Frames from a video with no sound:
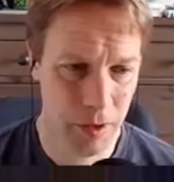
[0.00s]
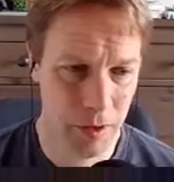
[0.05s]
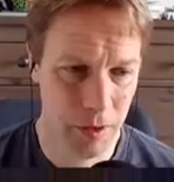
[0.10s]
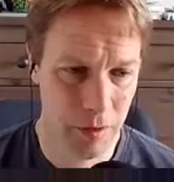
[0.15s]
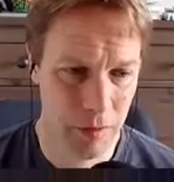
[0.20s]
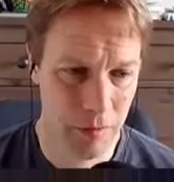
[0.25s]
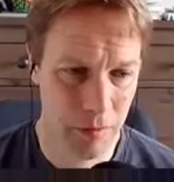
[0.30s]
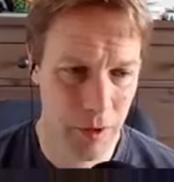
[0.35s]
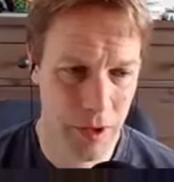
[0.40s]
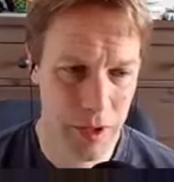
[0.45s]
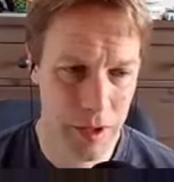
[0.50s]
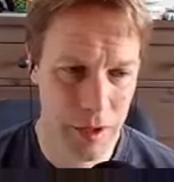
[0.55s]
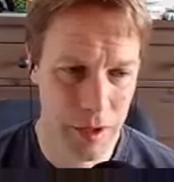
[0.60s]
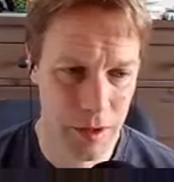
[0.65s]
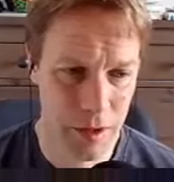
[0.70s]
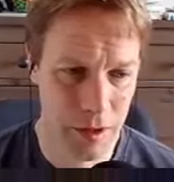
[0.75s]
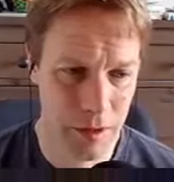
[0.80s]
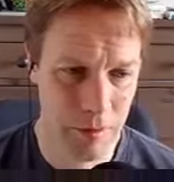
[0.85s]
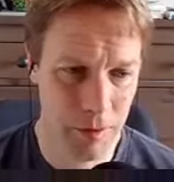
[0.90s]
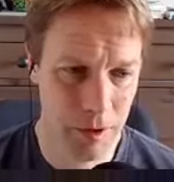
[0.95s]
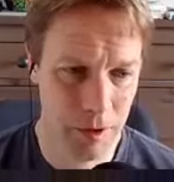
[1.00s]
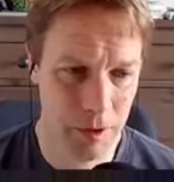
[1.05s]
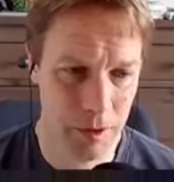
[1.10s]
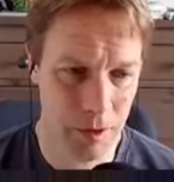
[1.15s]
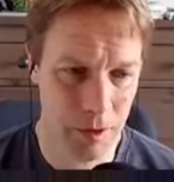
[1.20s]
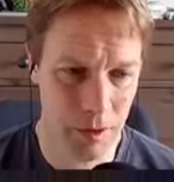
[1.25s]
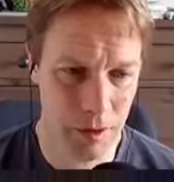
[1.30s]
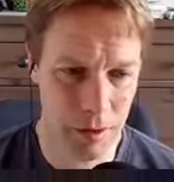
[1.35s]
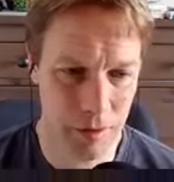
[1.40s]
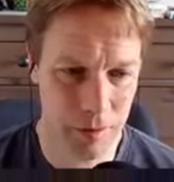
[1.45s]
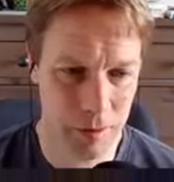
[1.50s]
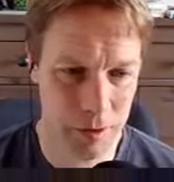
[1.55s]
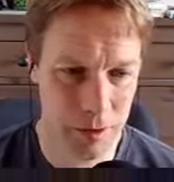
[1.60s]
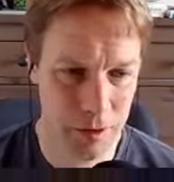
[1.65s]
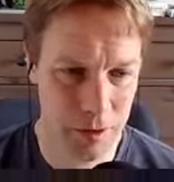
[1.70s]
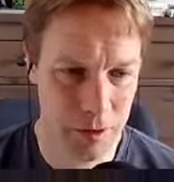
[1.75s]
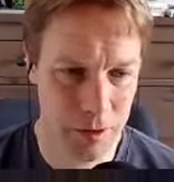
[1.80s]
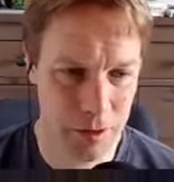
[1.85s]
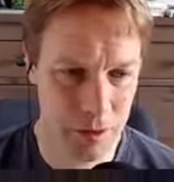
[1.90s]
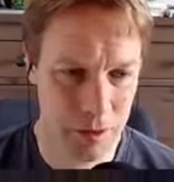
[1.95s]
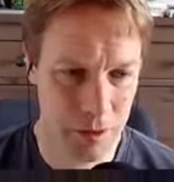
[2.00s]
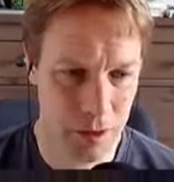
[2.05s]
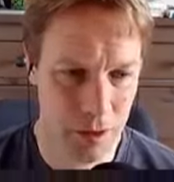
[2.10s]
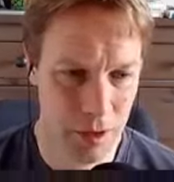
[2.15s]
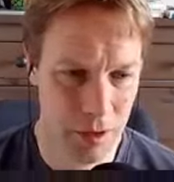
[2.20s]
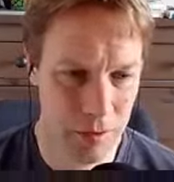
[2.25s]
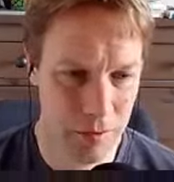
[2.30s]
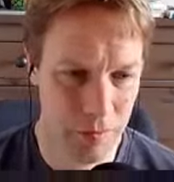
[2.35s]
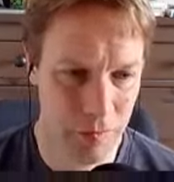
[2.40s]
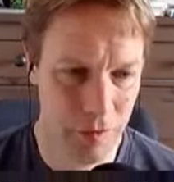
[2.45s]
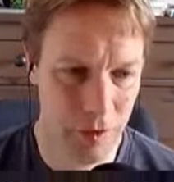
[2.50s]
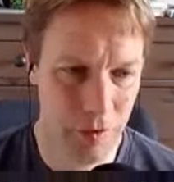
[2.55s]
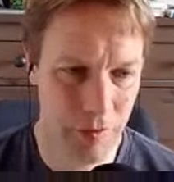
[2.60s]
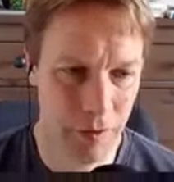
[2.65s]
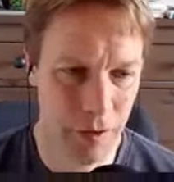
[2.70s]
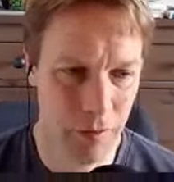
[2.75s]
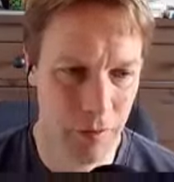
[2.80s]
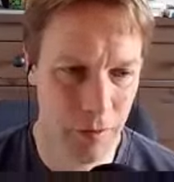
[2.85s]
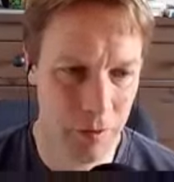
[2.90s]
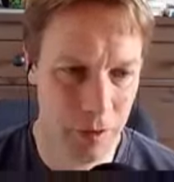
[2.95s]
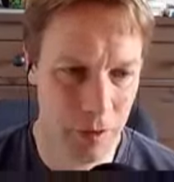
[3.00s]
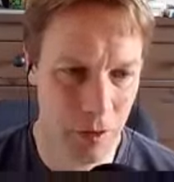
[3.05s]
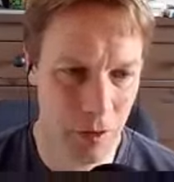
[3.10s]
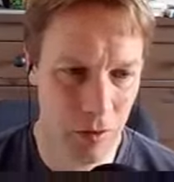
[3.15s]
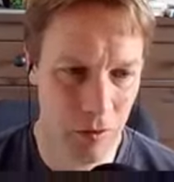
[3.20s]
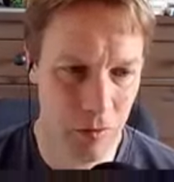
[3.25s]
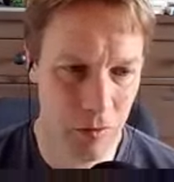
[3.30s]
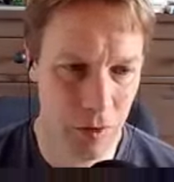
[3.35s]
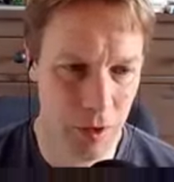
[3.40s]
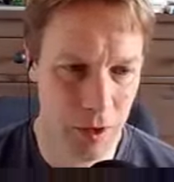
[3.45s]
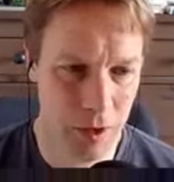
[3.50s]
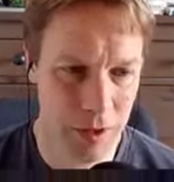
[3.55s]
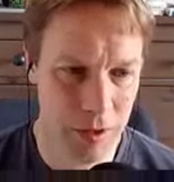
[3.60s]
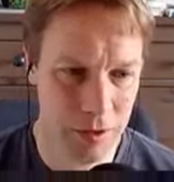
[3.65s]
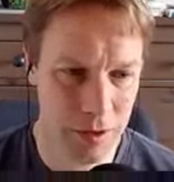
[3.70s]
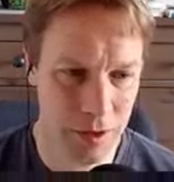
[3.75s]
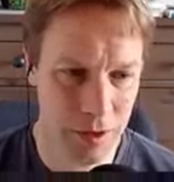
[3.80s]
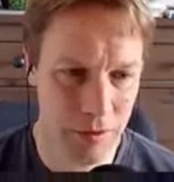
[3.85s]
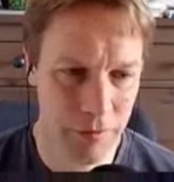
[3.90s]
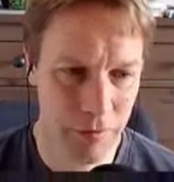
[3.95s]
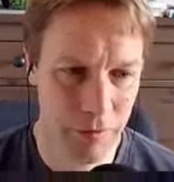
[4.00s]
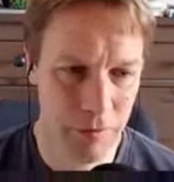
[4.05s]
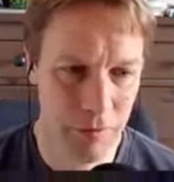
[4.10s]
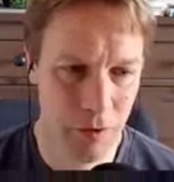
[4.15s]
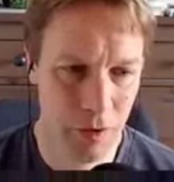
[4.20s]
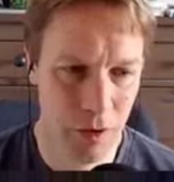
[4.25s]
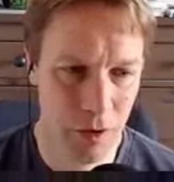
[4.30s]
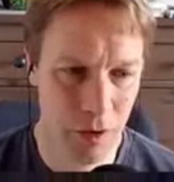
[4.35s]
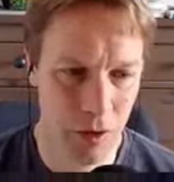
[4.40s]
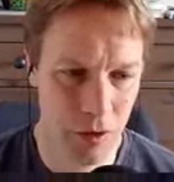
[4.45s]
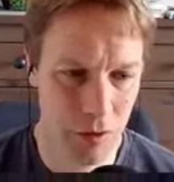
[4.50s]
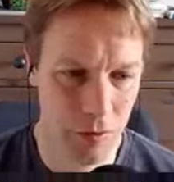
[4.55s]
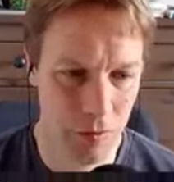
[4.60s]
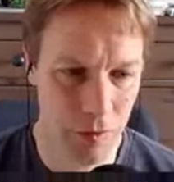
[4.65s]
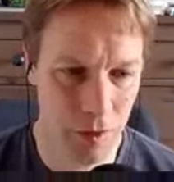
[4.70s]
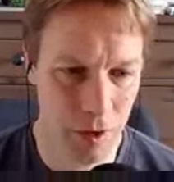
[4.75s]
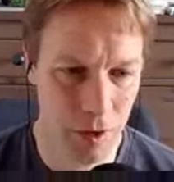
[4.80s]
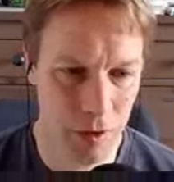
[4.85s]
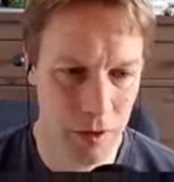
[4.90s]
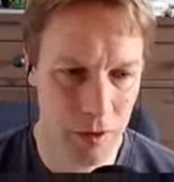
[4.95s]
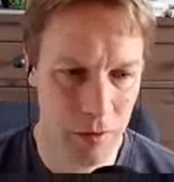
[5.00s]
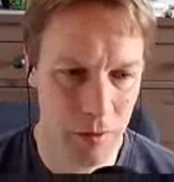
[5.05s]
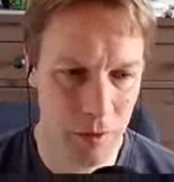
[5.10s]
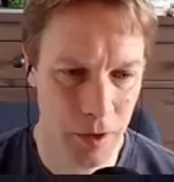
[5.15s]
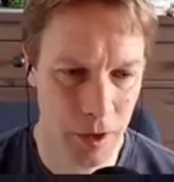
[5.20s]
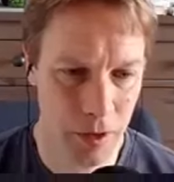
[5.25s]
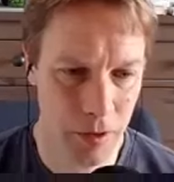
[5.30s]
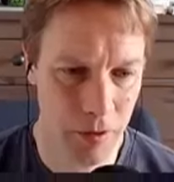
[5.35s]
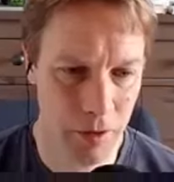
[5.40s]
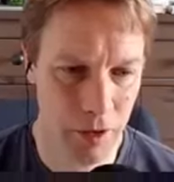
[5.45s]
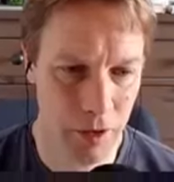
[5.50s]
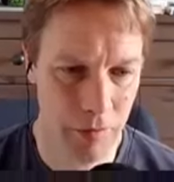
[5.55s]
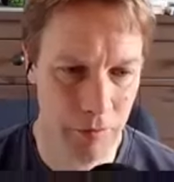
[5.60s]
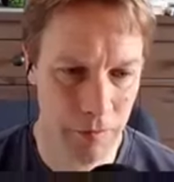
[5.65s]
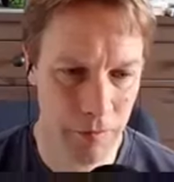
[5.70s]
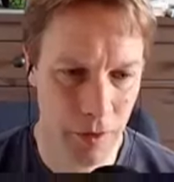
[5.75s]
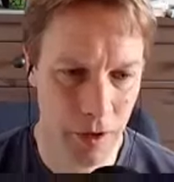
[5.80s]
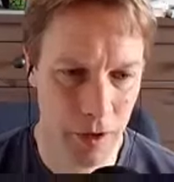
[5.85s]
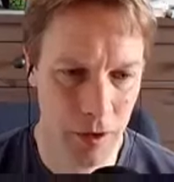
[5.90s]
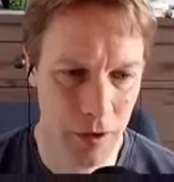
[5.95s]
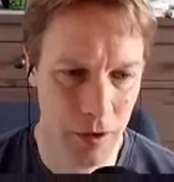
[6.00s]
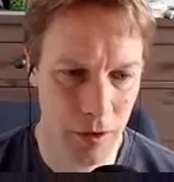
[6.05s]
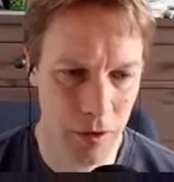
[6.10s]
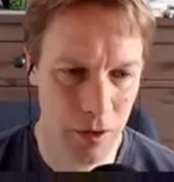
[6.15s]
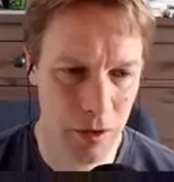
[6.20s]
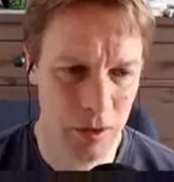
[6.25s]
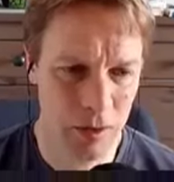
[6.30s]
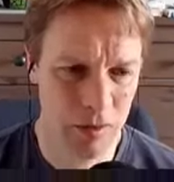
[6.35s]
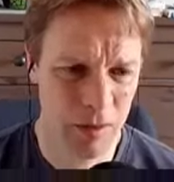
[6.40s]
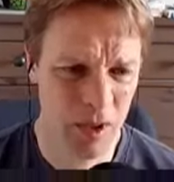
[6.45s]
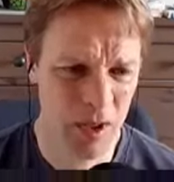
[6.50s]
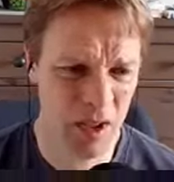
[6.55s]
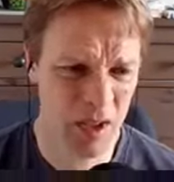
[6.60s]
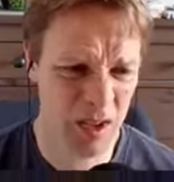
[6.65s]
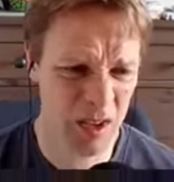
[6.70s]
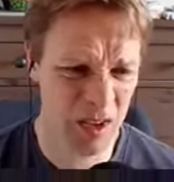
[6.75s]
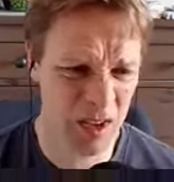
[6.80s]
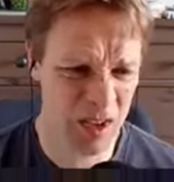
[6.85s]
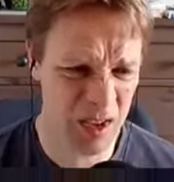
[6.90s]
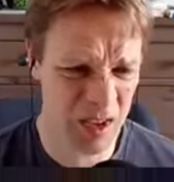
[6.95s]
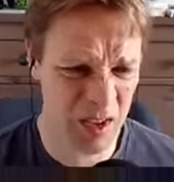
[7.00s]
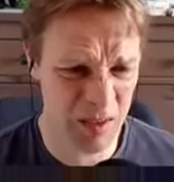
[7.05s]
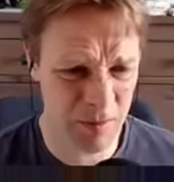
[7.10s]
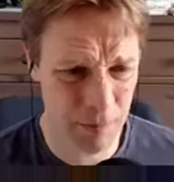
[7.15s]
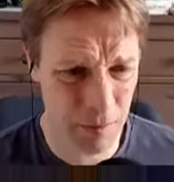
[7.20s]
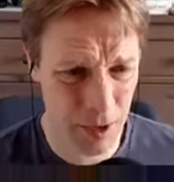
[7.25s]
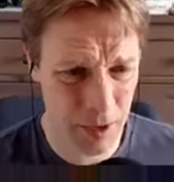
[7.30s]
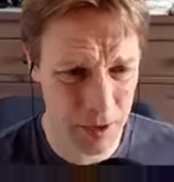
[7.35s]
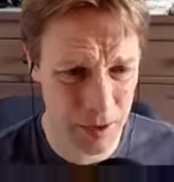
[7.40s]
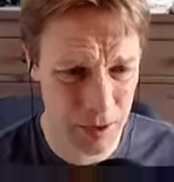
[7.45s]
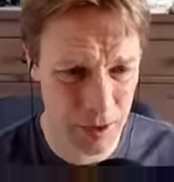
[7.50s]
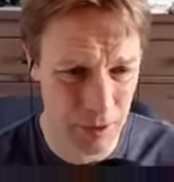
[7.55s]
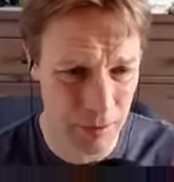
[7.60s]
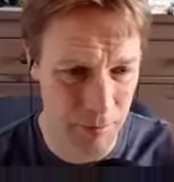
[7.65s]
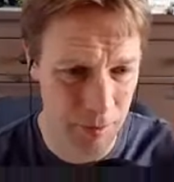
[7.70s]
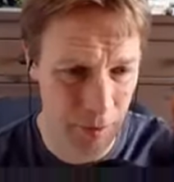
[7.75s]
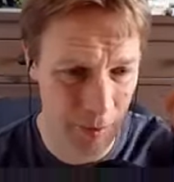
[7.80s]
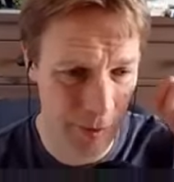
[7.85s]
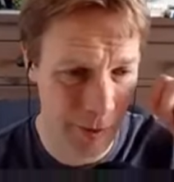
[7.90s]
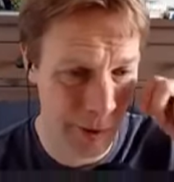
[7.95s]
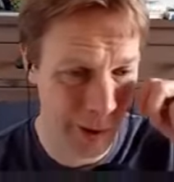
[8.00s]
to read in the command line arguments and figure out what the log file is. And if we've got a log file, we're going to create a file logger. We're going to do this match statement